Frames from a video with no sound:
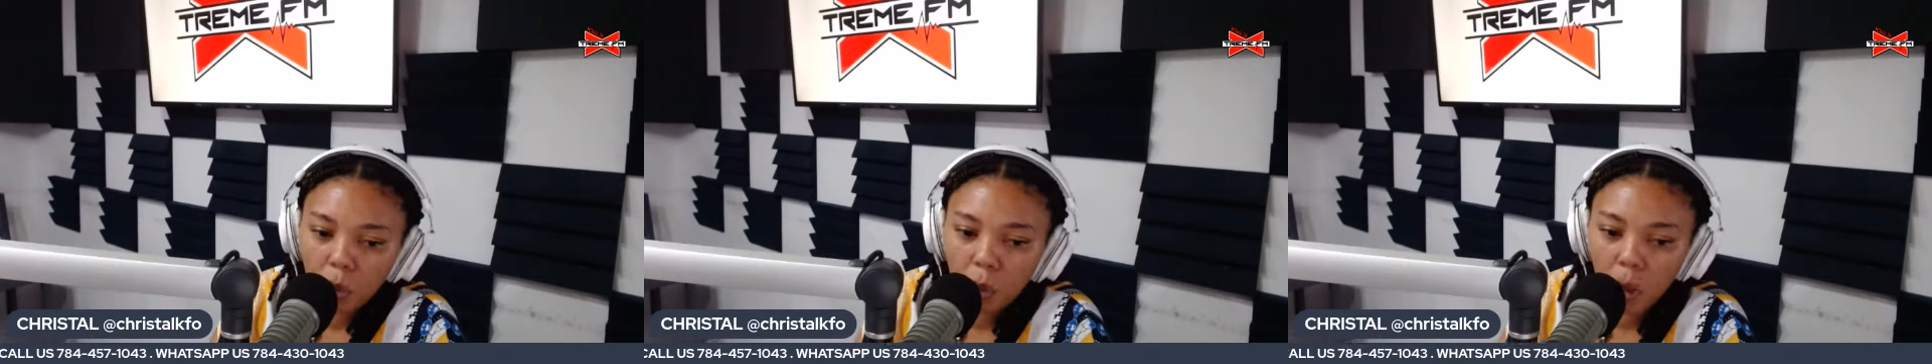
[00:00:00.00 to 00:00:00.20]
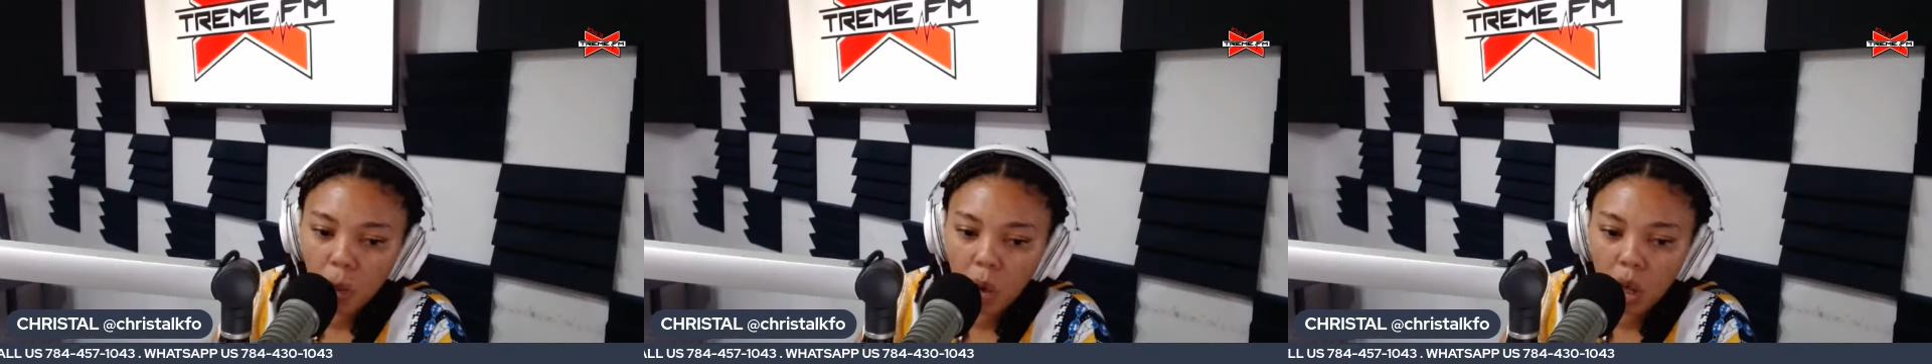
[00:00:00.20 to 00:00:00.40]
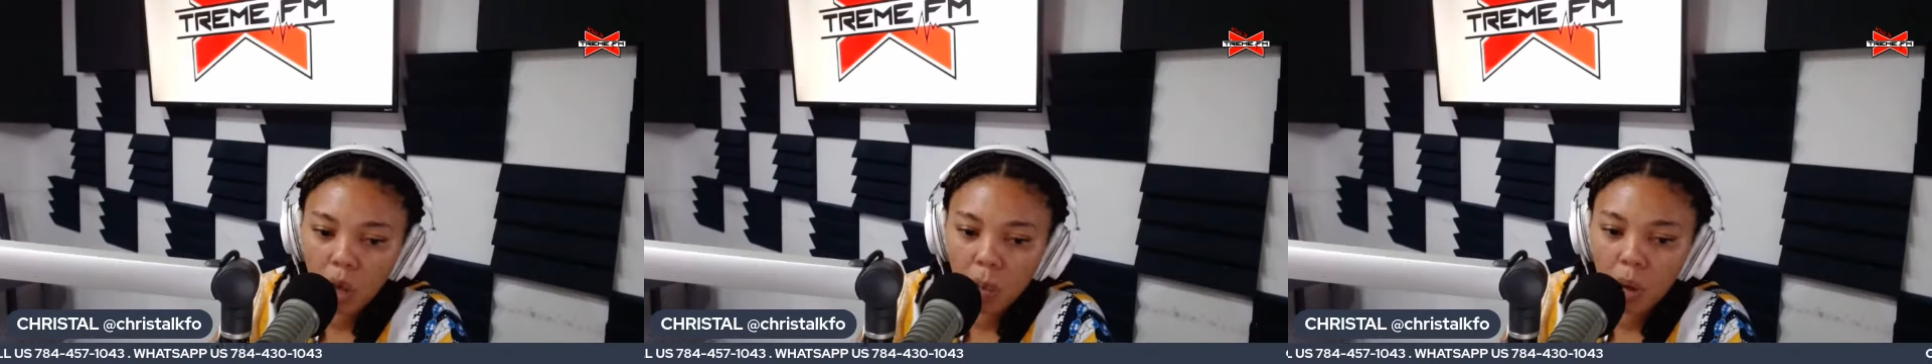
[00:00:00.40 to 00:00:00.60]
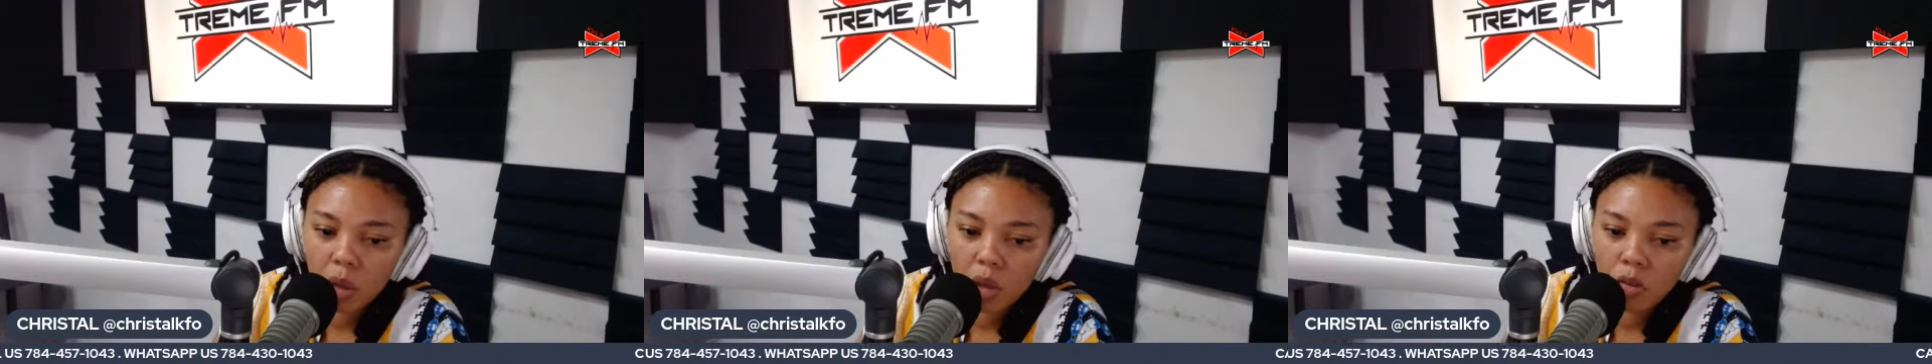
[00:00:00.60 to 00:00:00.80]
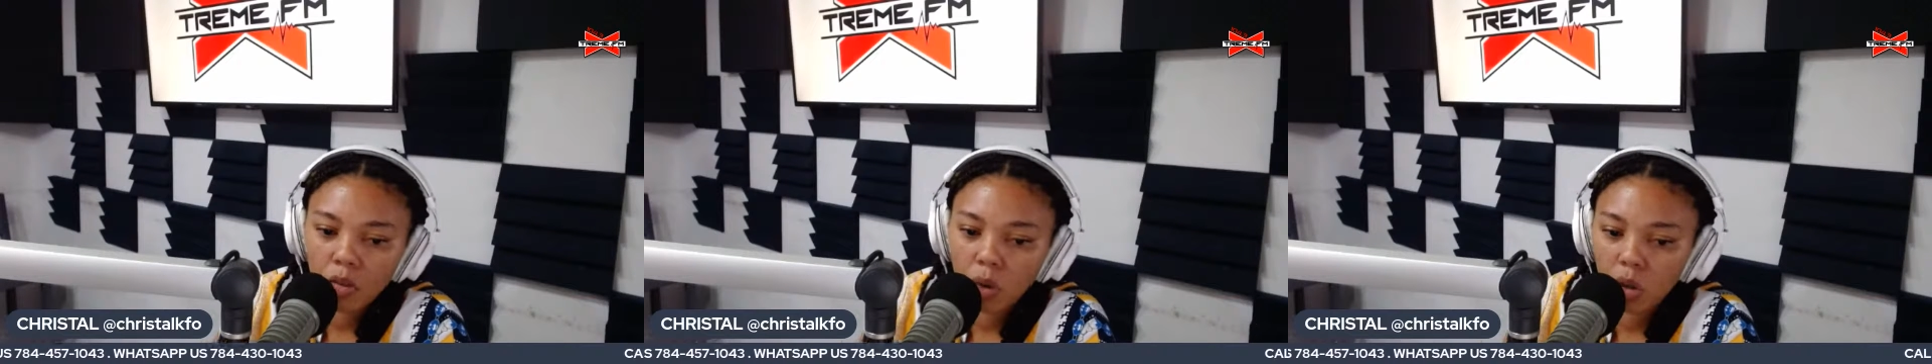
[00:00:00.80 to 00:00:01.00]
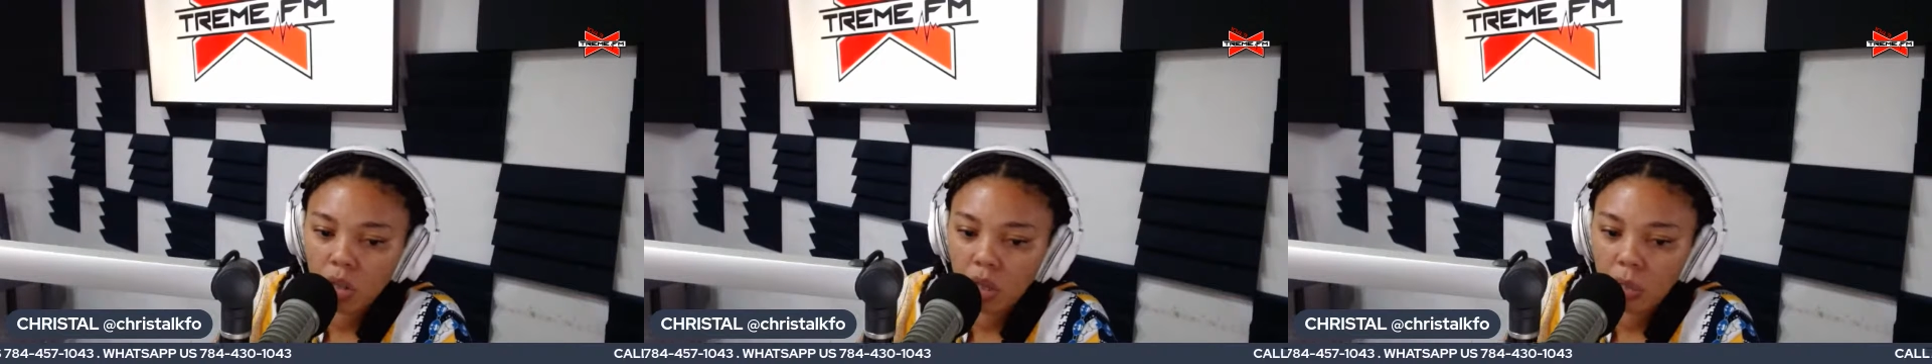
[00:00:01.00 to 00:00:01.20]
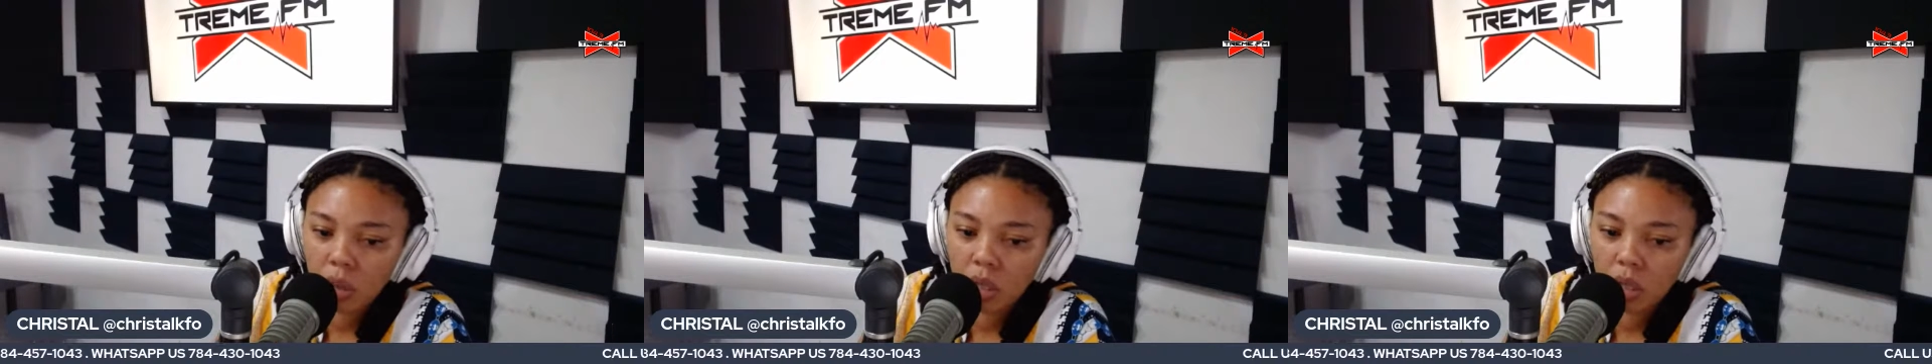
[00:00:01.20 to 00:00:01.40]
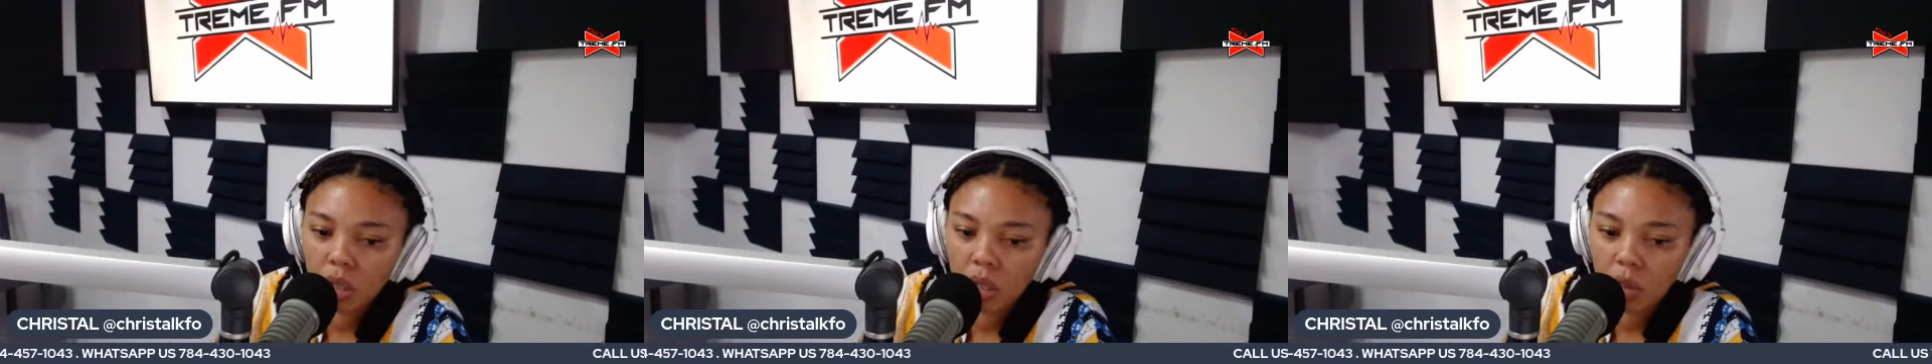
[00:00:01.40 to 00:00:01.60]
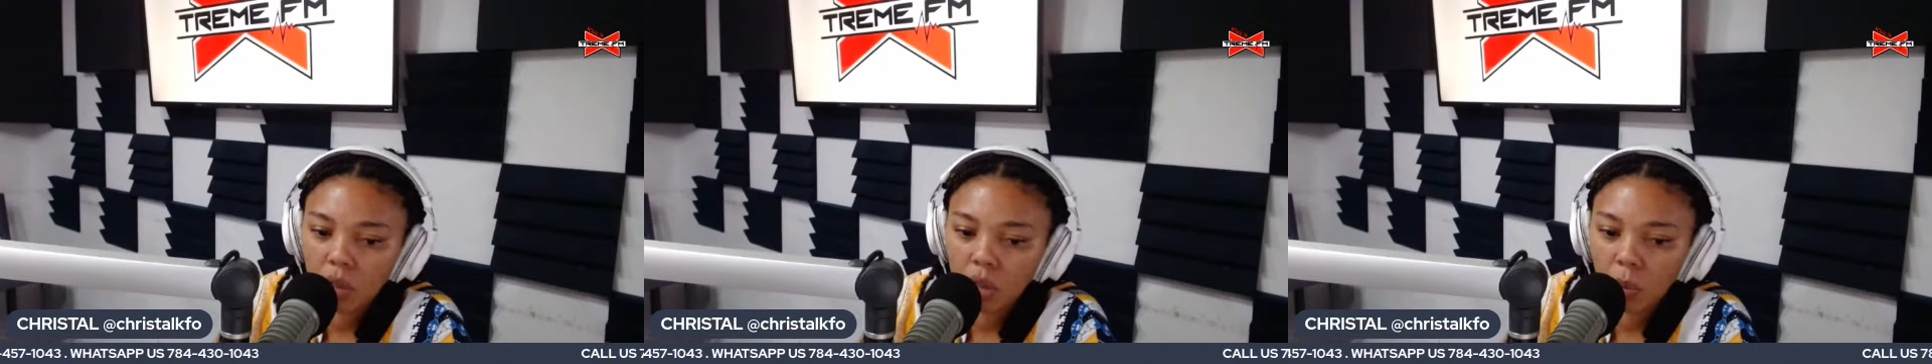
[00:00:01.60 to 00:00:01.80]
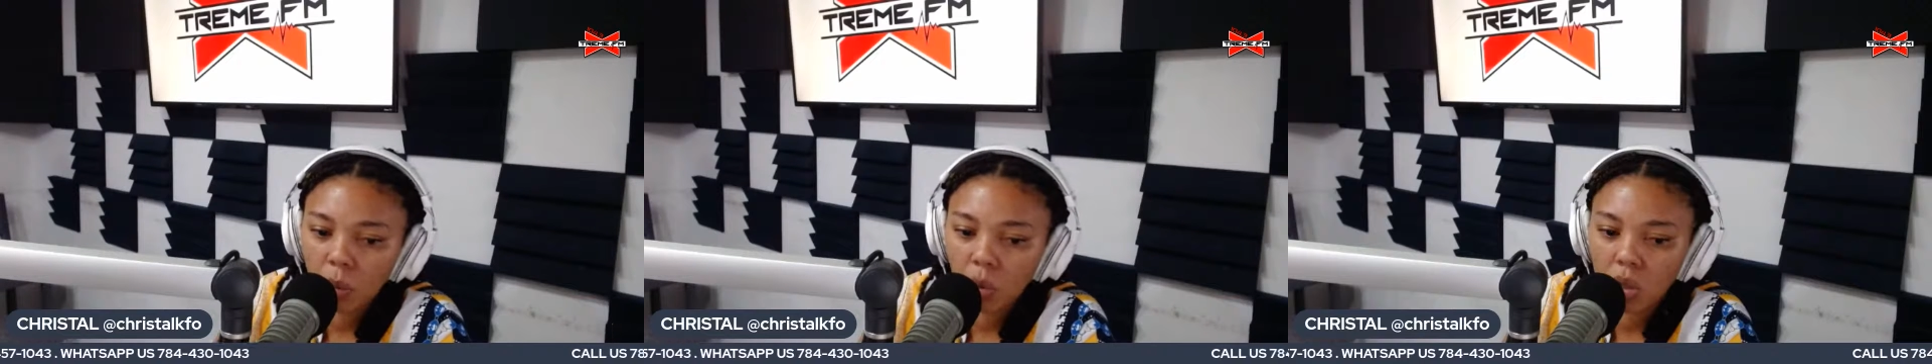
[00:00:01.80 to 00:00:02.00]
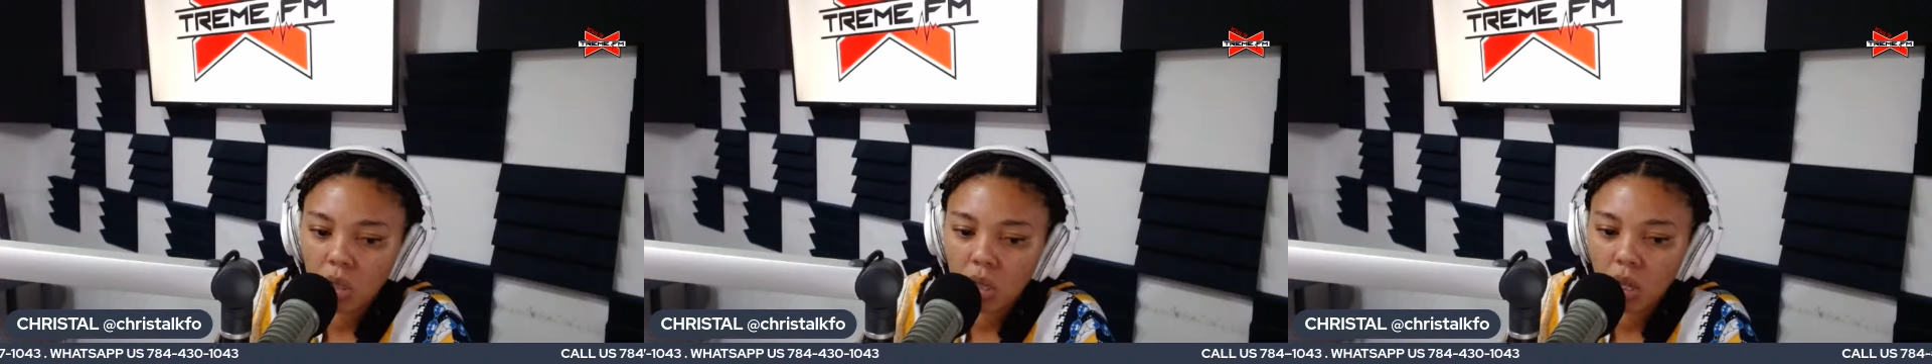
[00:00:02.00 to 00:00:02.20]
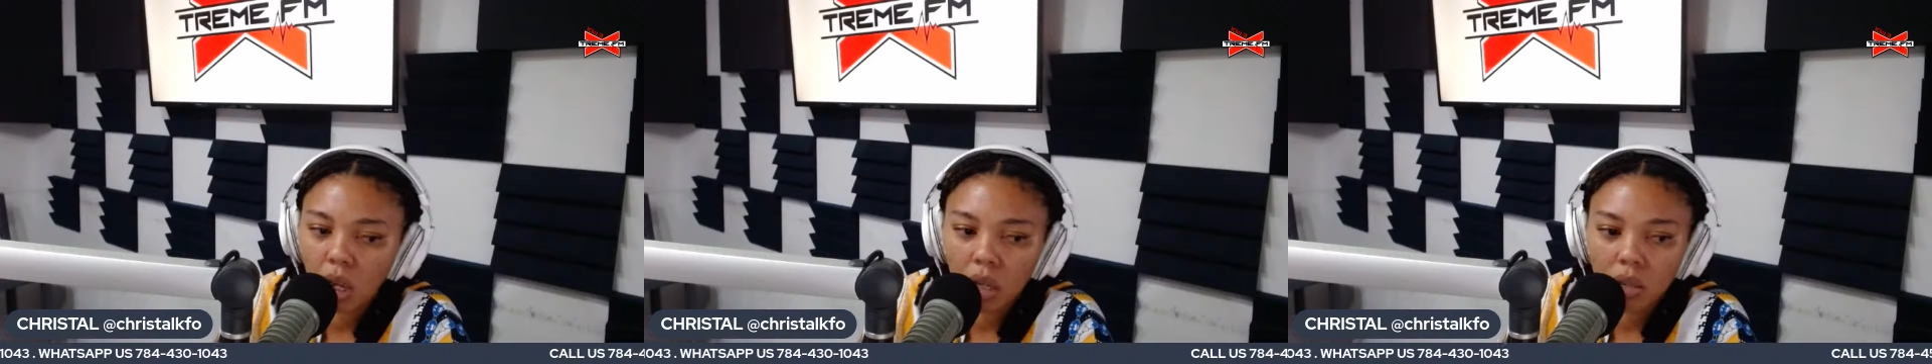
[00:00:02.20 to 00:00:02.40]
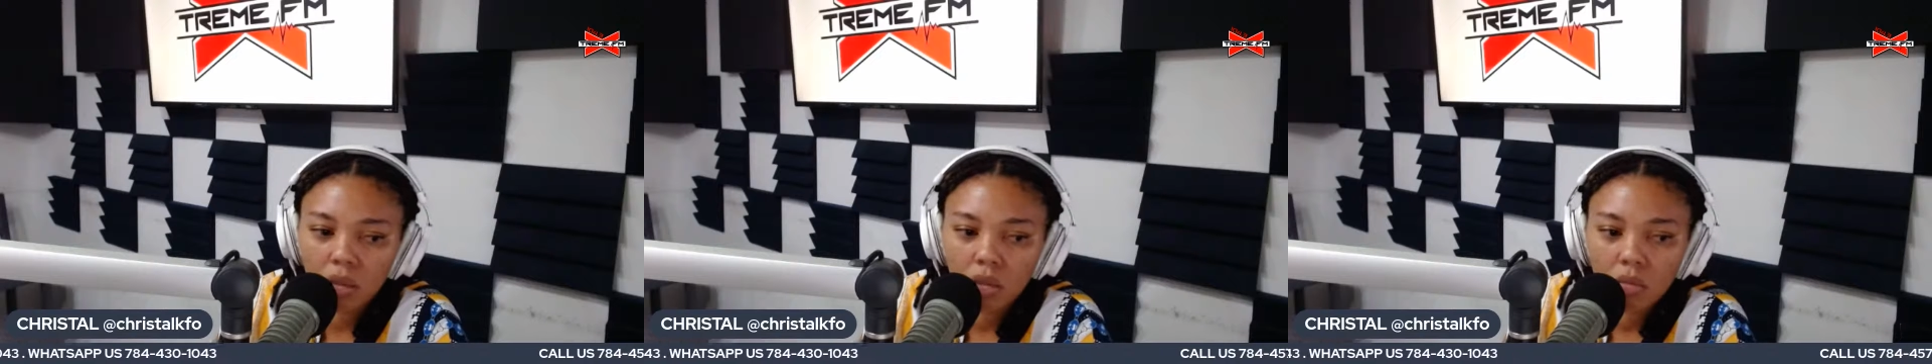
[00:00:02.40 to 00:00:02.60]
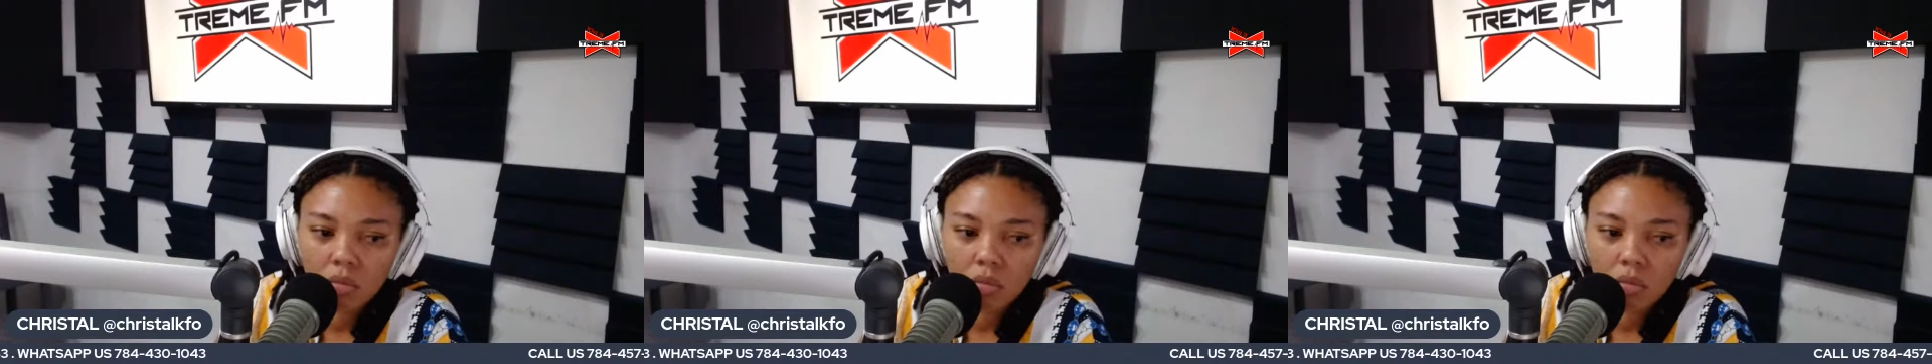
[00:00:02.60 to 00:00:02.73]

But what about the 40 million they're supposed to get?